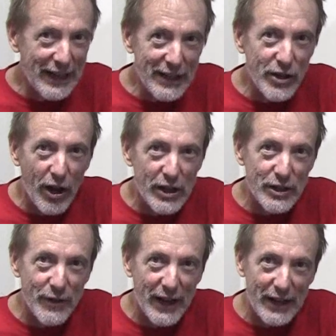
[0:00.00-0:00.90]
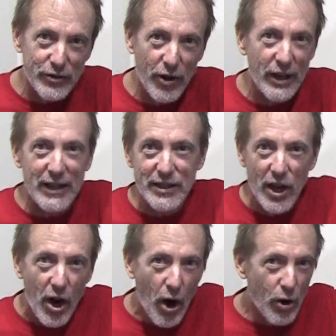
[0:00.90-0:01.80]
little knowledge of
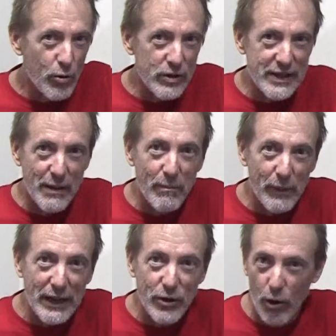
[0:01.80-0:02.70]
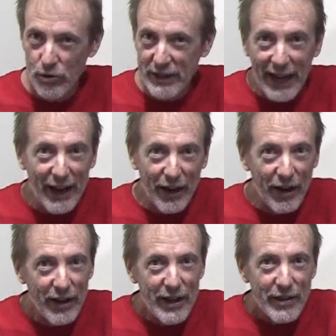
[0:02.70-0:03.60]
electronics or who simply don't
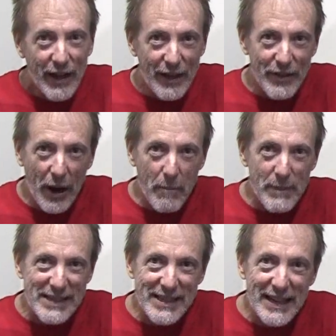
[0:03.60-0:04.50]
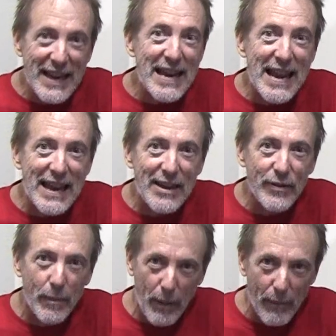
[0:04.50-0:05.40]
care that they are
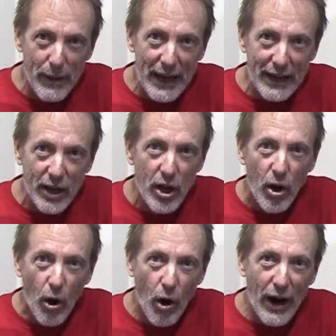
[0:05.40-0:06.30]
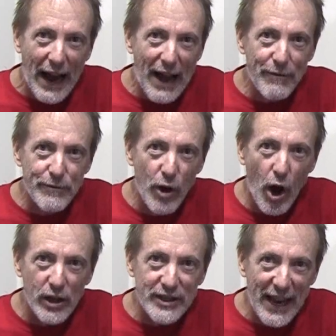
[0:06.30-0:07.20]
misleading the public or have
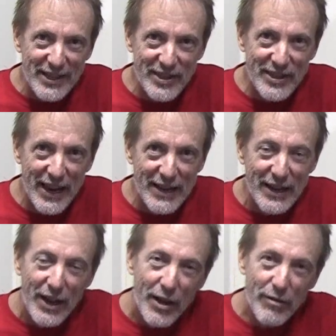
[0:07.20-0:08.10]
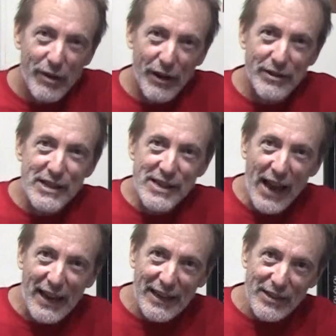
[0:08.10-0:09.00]
not tested their
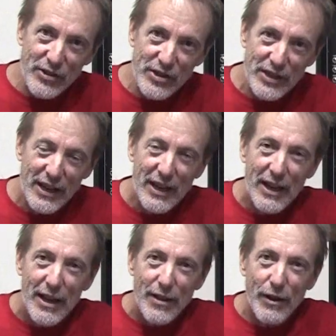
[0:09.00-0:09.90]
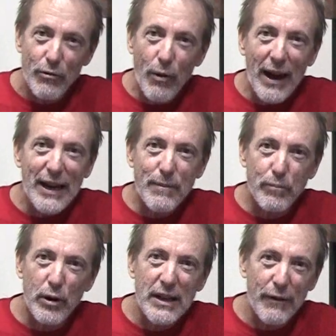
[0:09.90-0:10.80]
designs. The
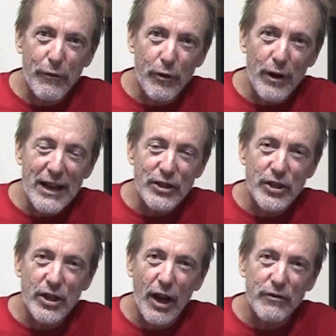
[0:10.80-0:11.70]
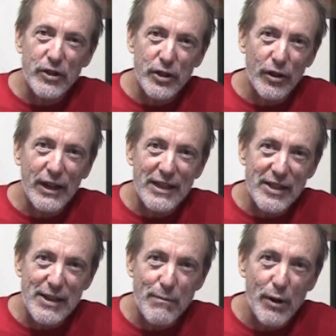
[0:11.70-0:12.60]
wide proliferation of circuit
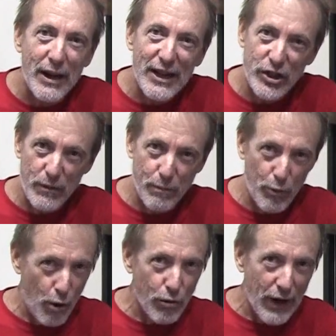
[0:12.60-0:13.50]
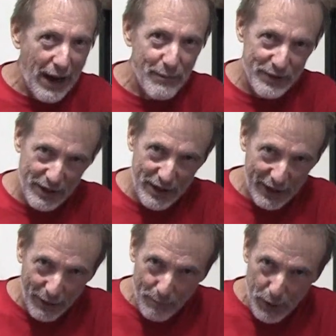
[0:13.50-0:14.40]
simulation programs on
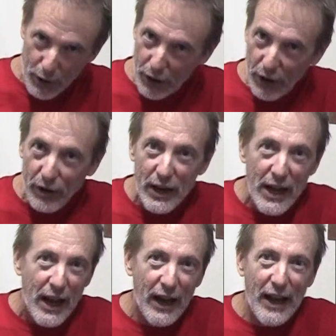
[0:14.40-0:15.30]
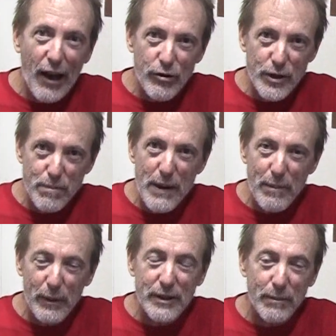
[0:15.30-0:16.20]
the computer allows
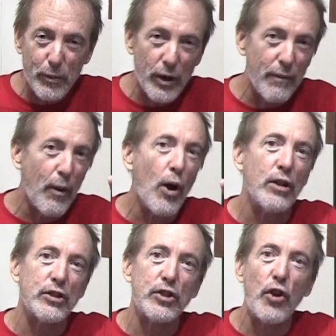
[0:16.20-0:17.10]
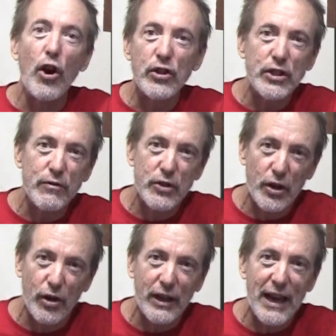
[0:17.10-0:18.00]
people to put up all sorts of
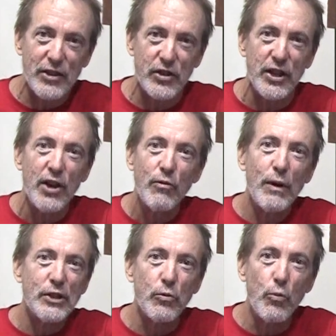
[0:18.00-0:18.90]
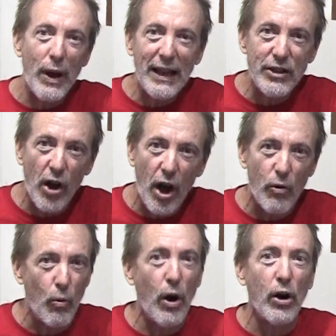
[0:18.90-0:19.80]
circuits which will
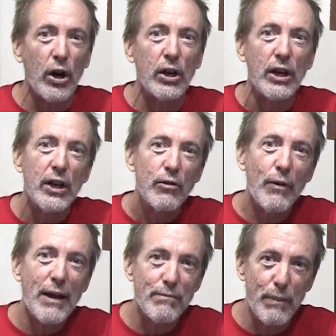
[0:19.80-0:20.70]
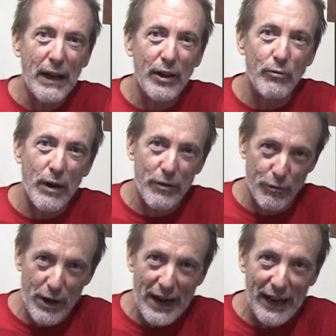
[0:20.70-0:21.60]
not work when built with
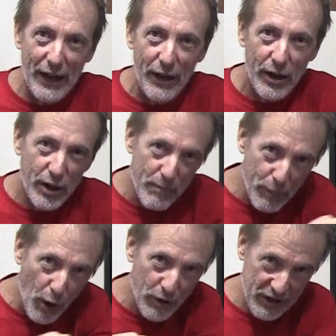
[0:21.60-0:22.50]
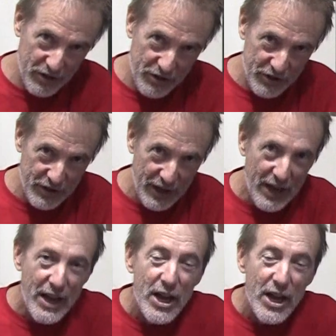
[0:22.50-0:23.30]
real components.